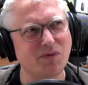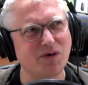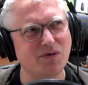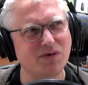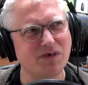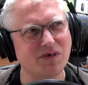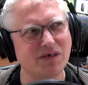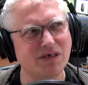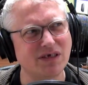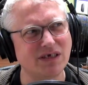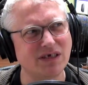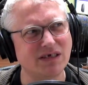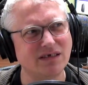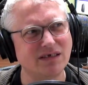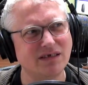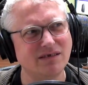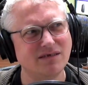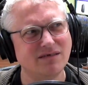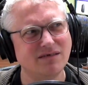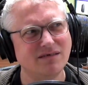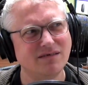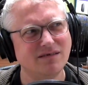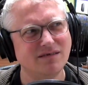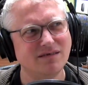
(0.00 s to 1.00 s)
Anyway, I
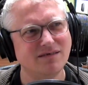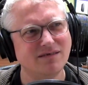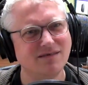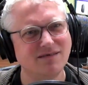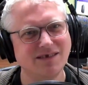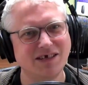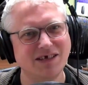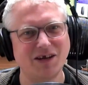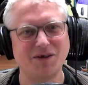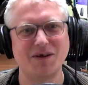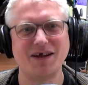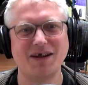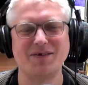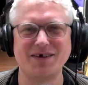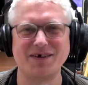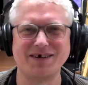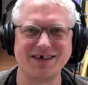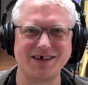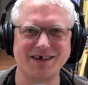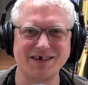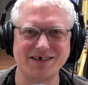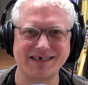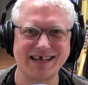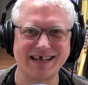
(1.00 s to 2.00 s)
sat down, and
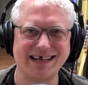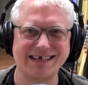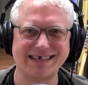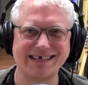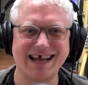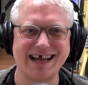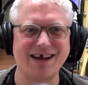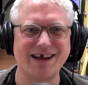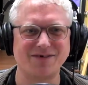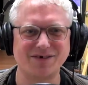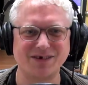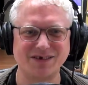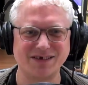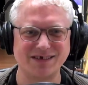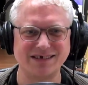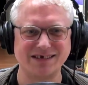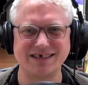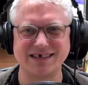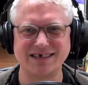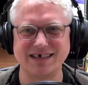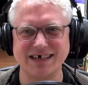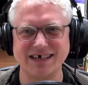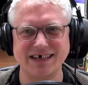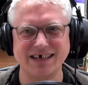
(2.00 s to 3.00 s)
I don't
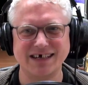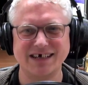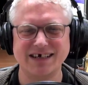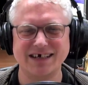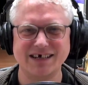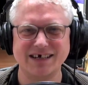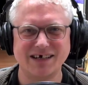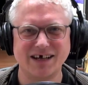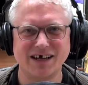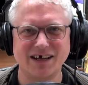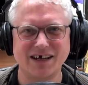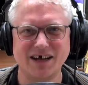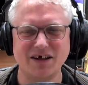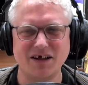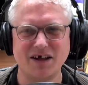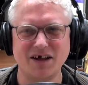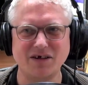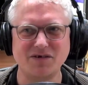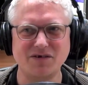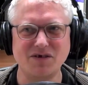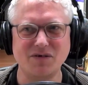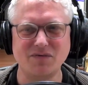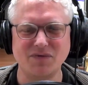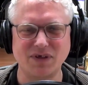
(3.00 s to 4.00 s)
think anyone actually
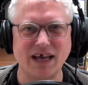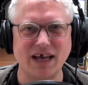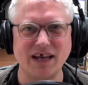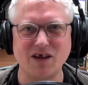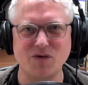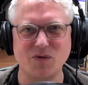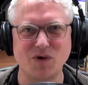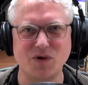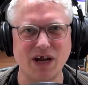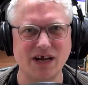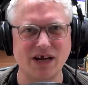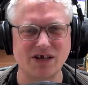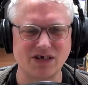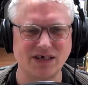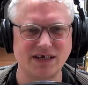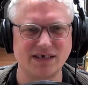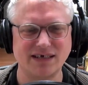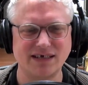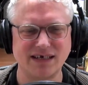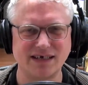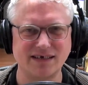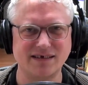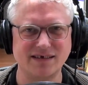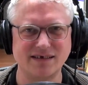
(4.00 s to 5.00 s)
sits and stares into
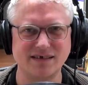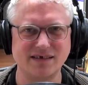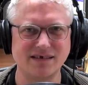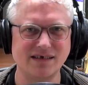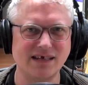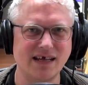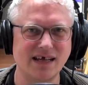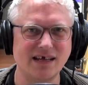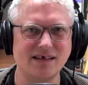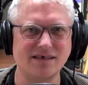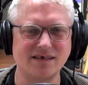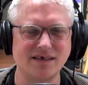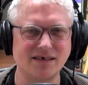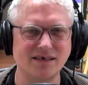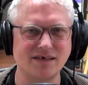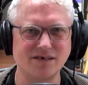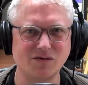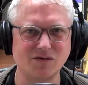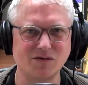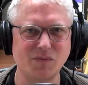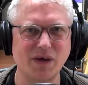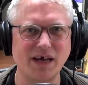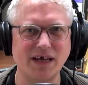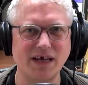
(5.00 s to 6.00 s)
space and
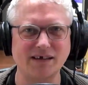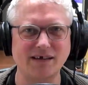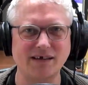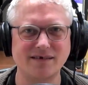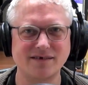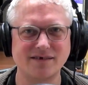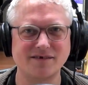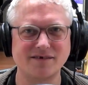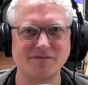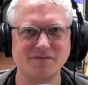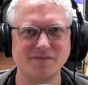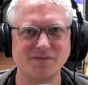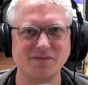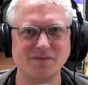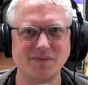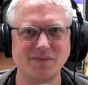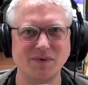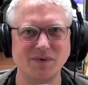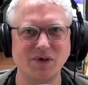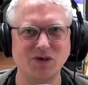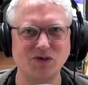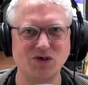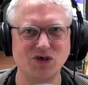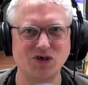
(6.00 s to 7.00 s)
just does
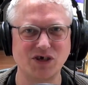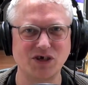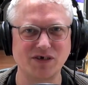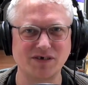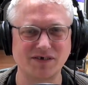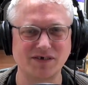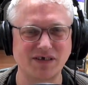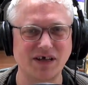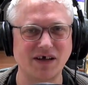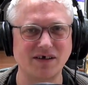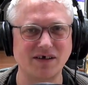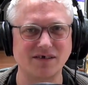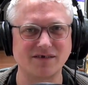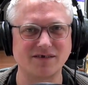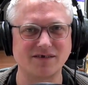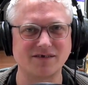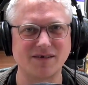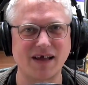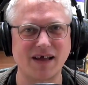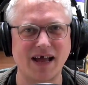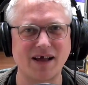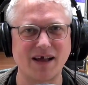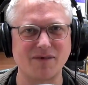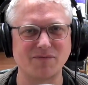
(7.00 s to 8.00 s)
absolutely nothing.
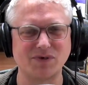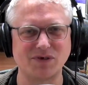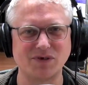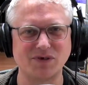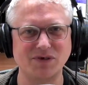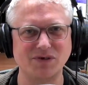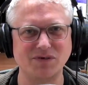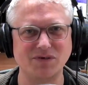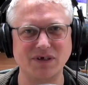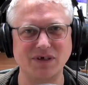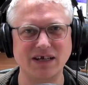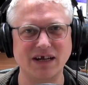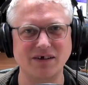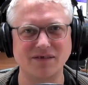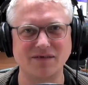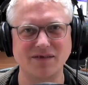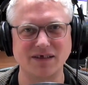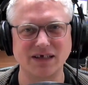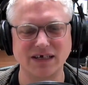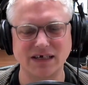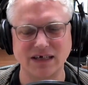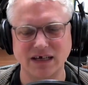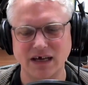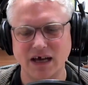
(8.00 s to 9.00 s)
I read
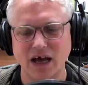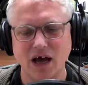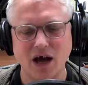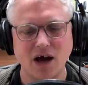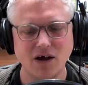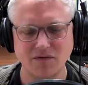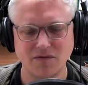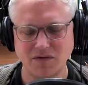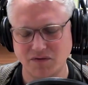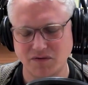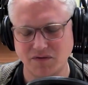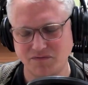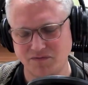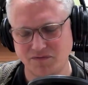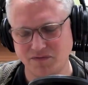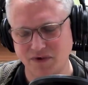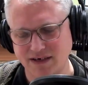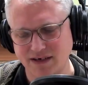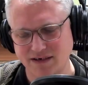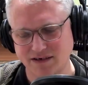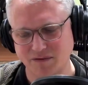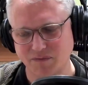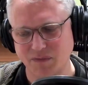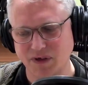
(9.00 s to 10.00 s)
something recently saying
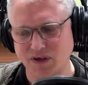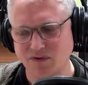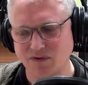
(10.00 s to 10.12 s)
that